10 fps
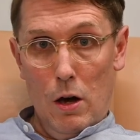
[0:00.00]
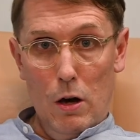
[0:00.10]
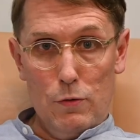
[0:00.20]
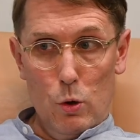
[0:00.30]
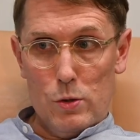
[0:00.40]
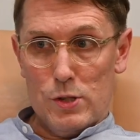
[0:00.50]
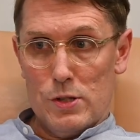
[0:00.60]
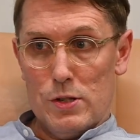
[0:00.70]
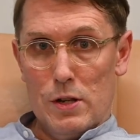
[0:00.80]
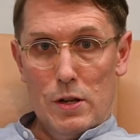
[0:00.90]
Of
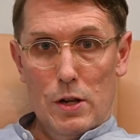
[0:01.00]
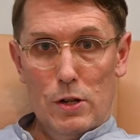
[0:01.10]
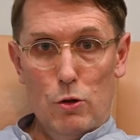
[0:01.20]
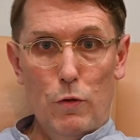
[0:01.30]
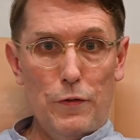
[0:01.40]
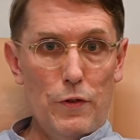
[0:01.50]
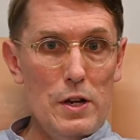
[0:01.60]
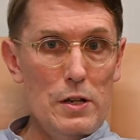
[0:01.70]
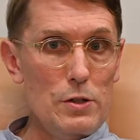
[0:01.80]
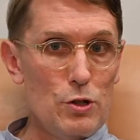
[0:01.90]
course, you're
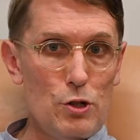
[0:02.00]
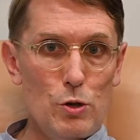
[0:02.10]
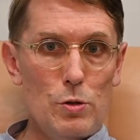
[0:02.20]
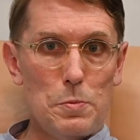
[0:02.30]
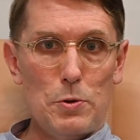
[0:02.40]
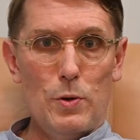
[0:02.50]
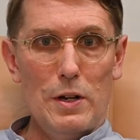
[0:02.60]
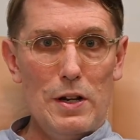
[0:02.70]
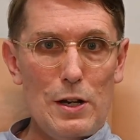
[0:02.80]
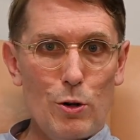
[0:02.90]
free to choose
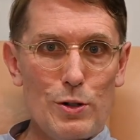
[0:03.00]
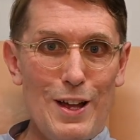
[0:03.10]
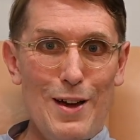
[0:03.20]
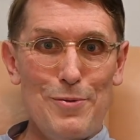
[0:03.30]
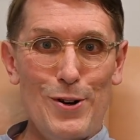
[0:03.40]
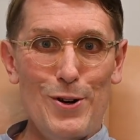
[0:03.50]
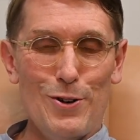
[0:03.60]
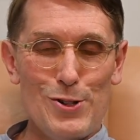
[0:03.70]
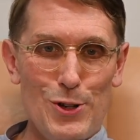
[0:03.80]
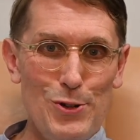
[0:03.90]
between a Nikon camera
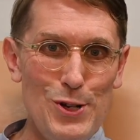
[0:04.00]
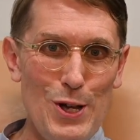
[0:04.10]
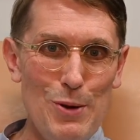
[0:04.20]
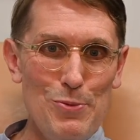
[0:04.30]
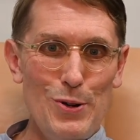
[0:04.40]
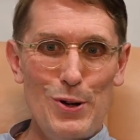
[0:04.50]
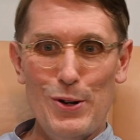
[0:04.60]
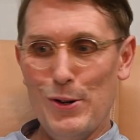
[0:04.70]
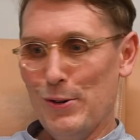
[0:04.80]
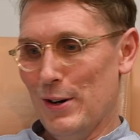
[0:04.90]
or a Sony
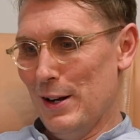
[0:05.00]
camera,